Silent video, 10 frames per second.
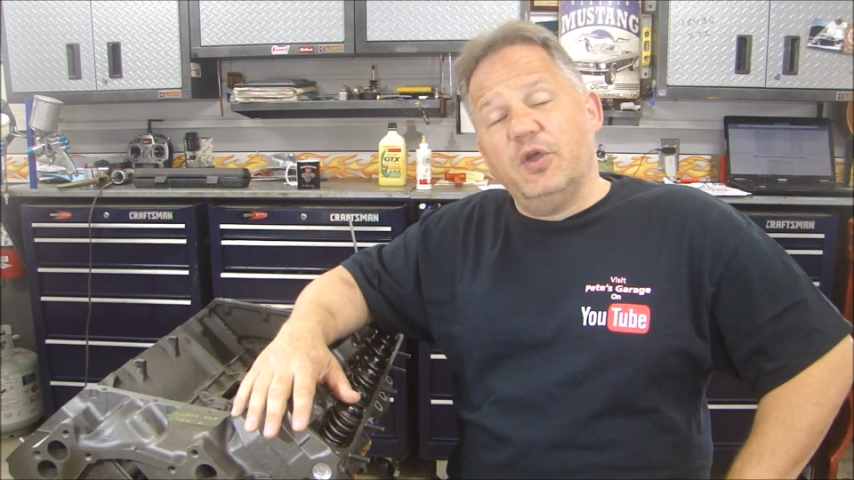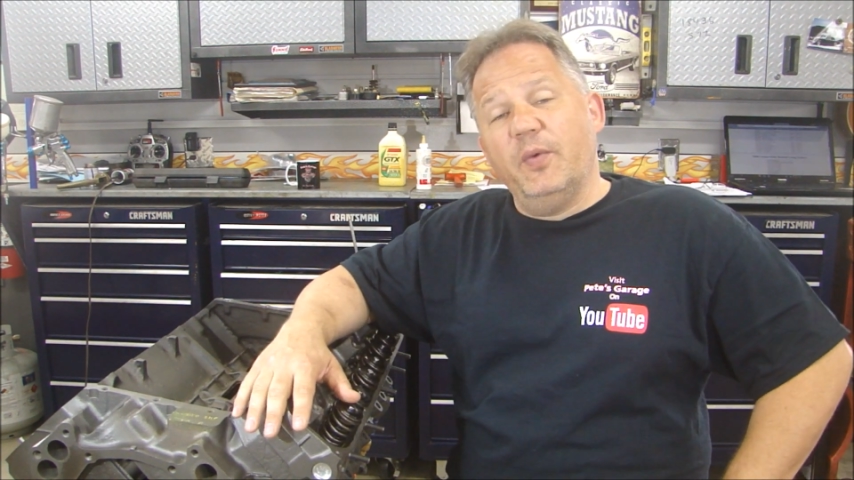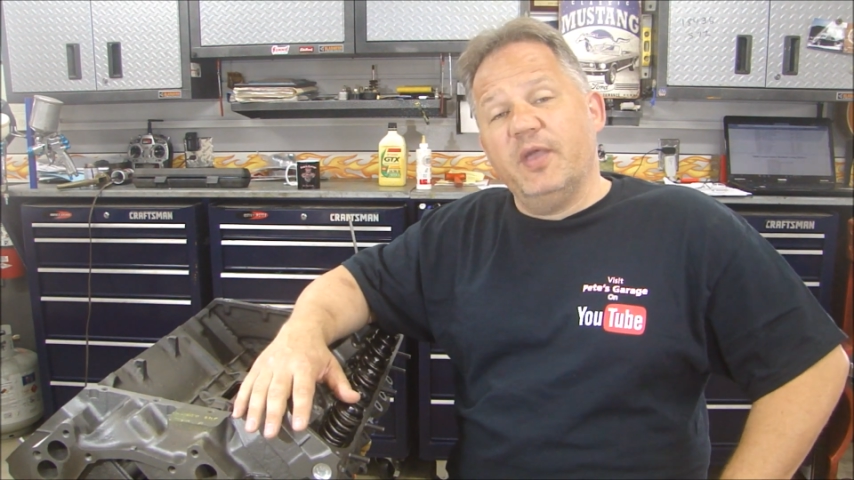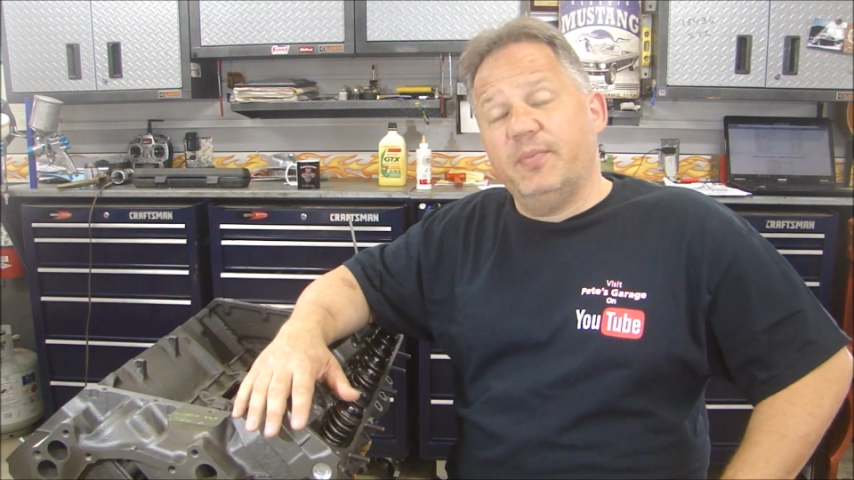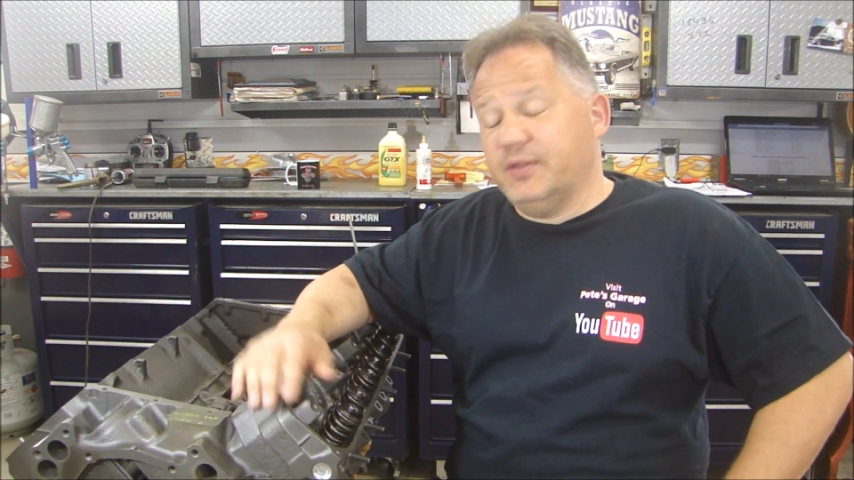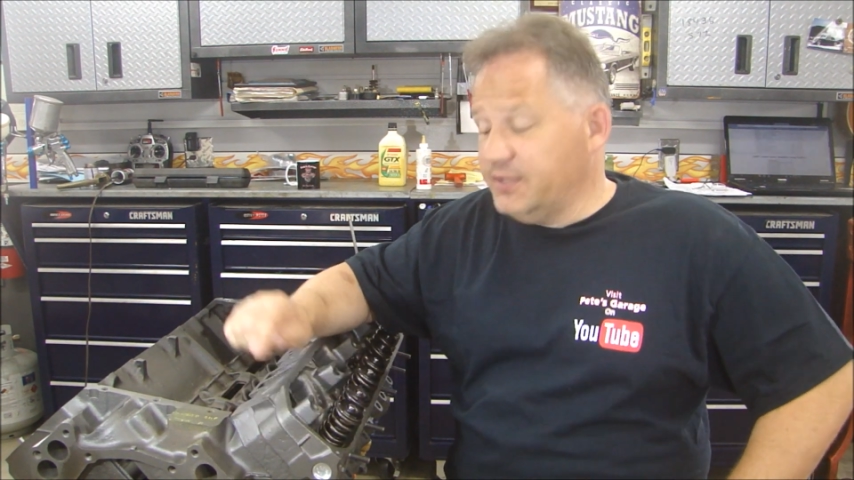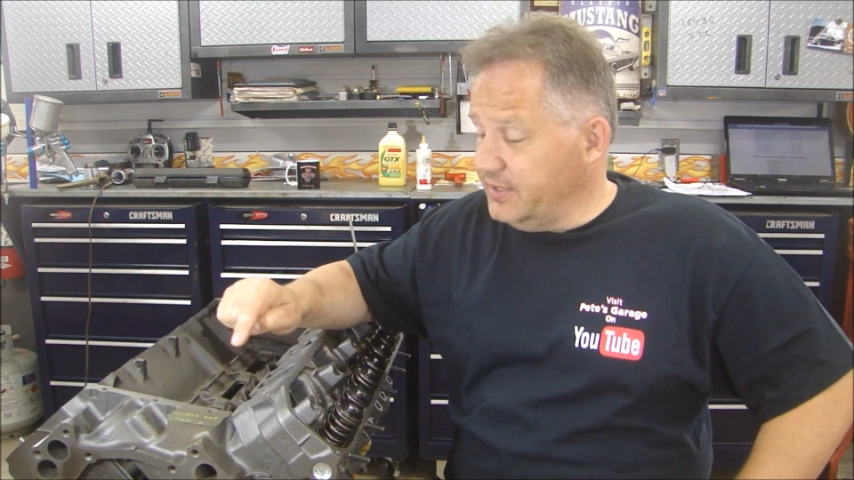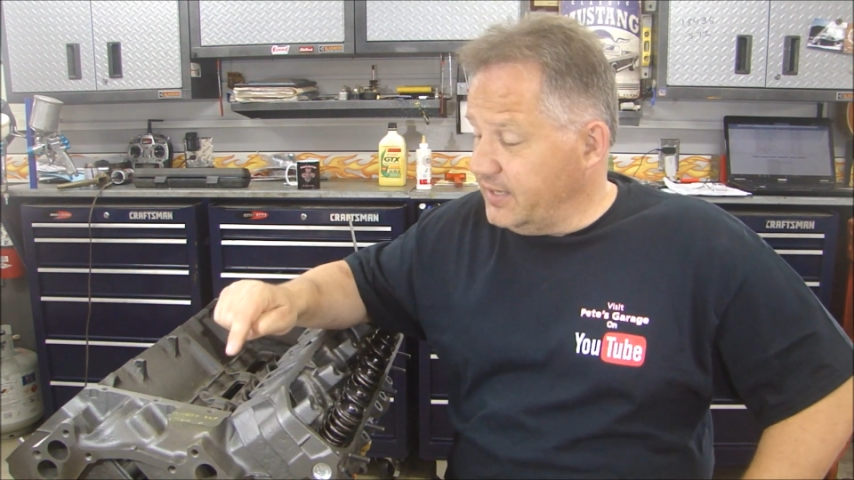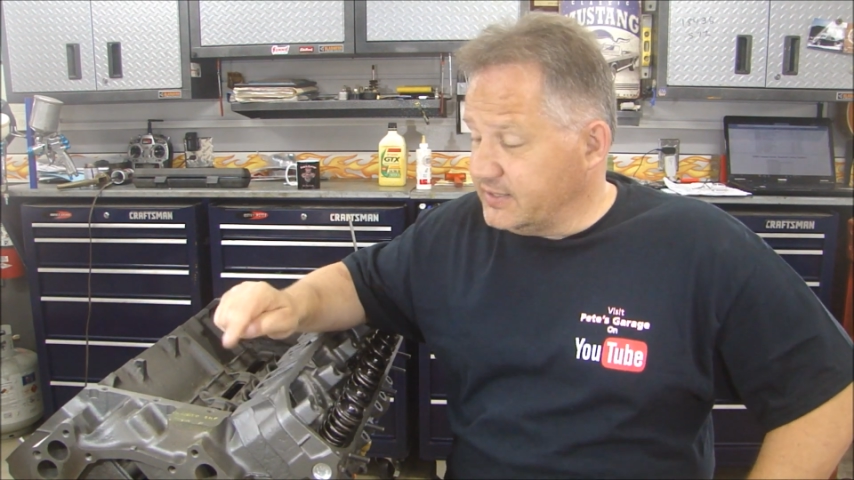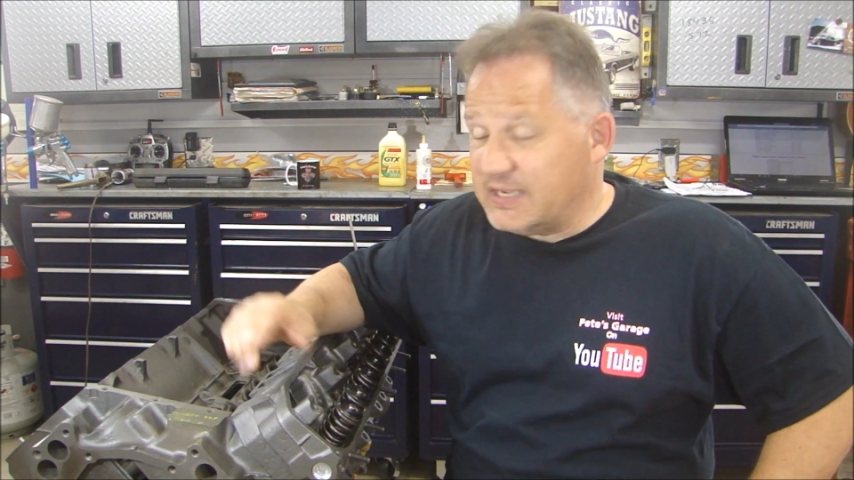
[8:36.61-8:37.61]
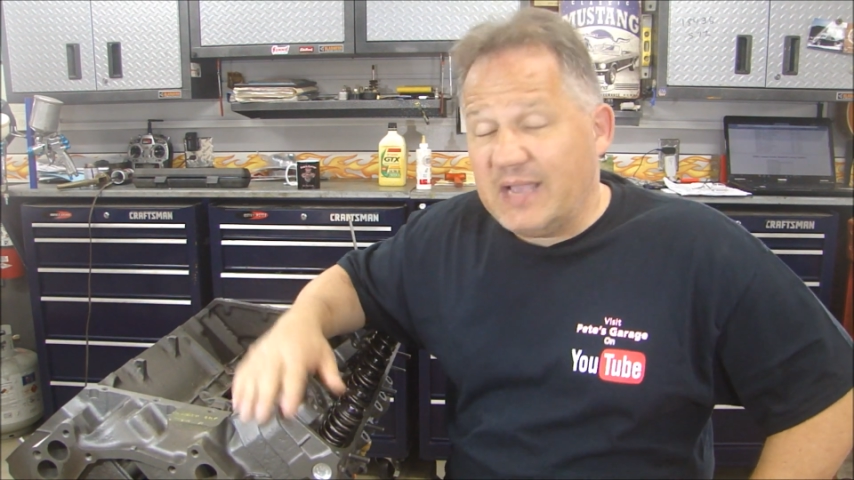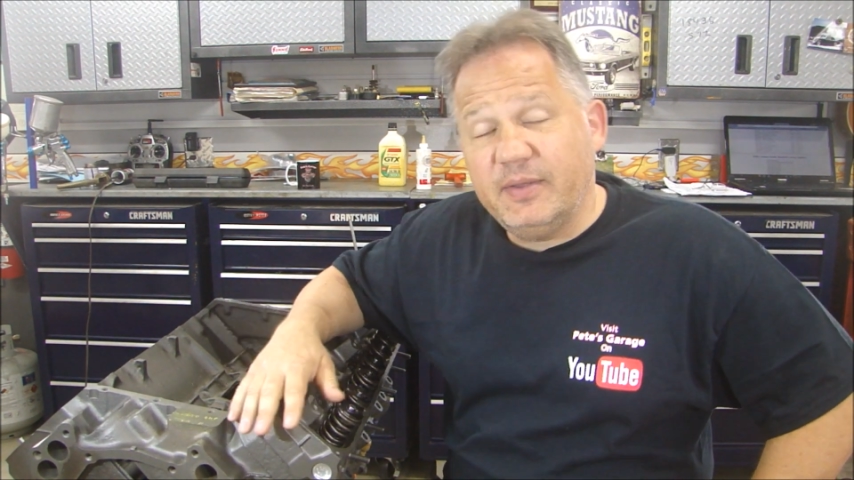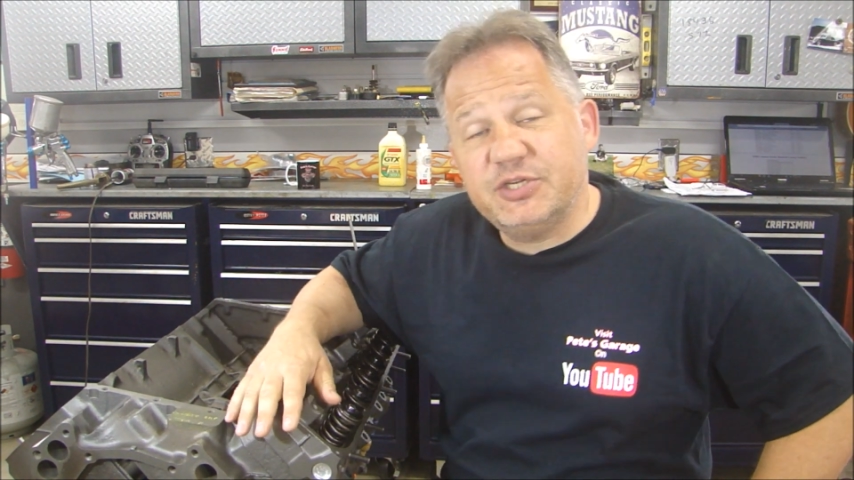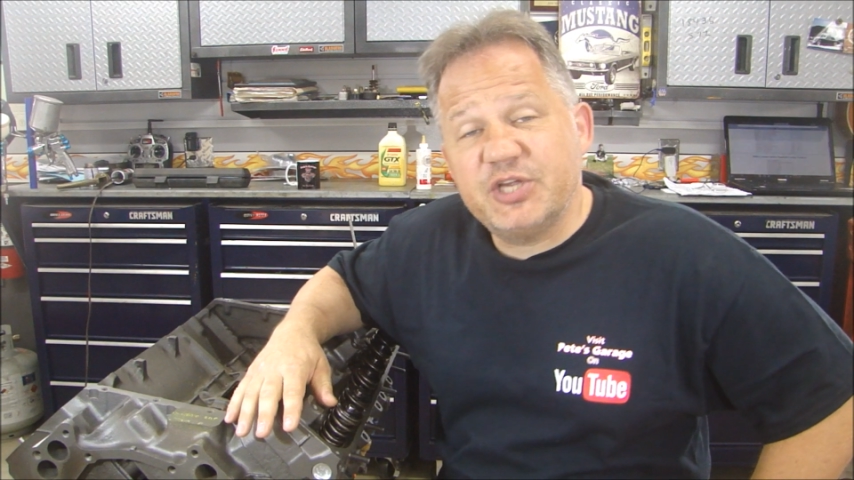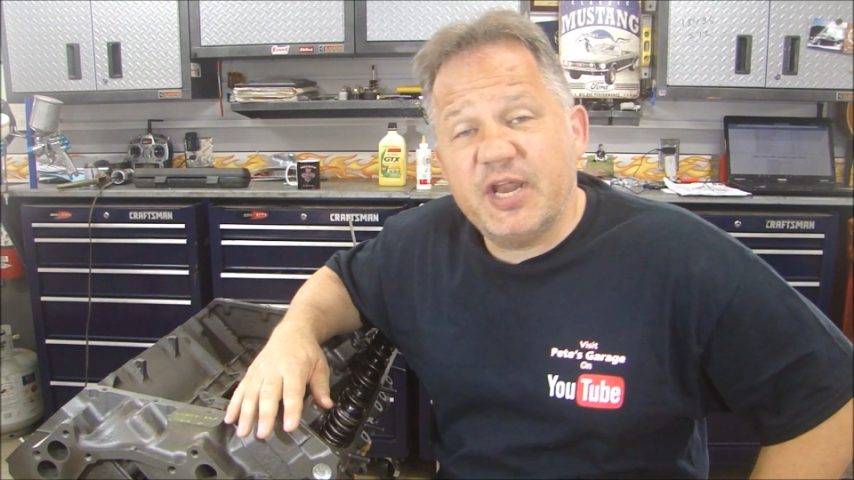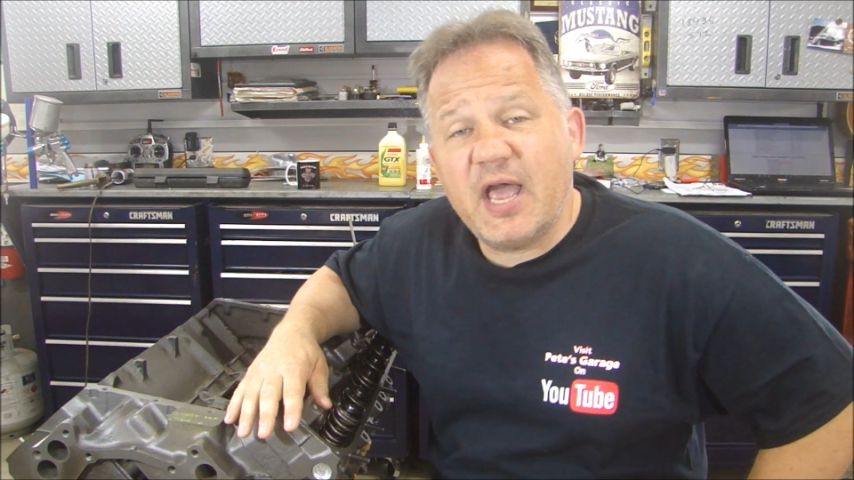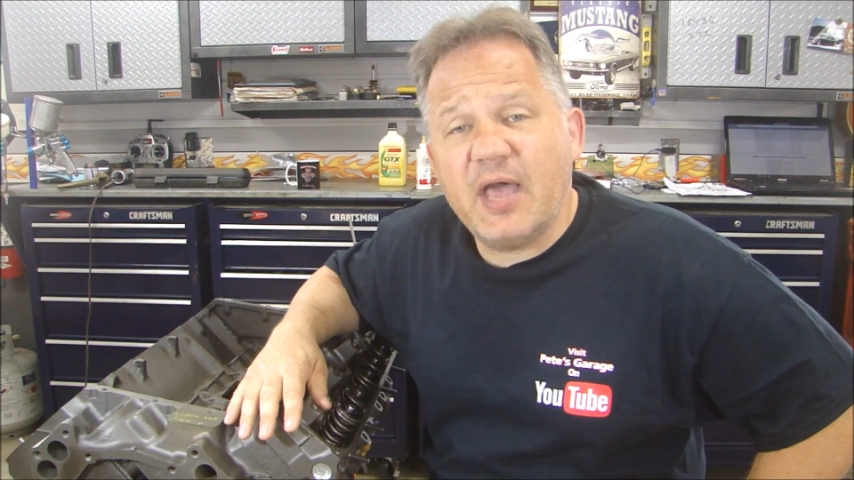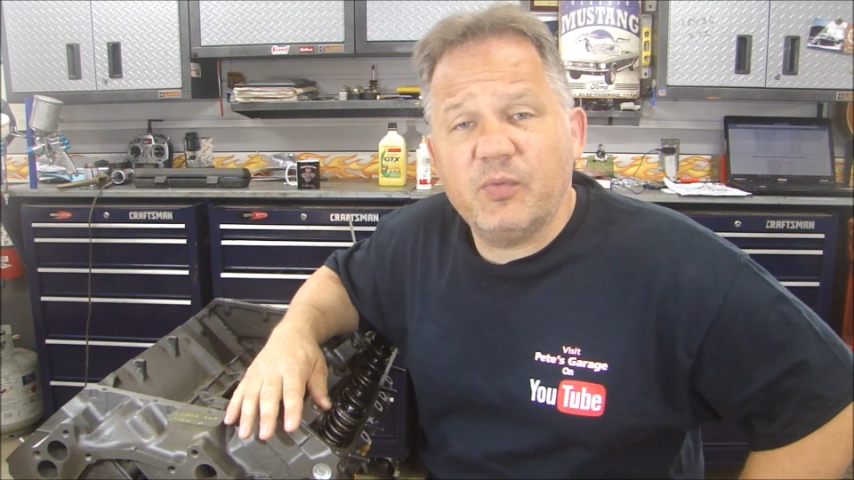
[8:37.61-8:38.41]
we can put the timing chain on,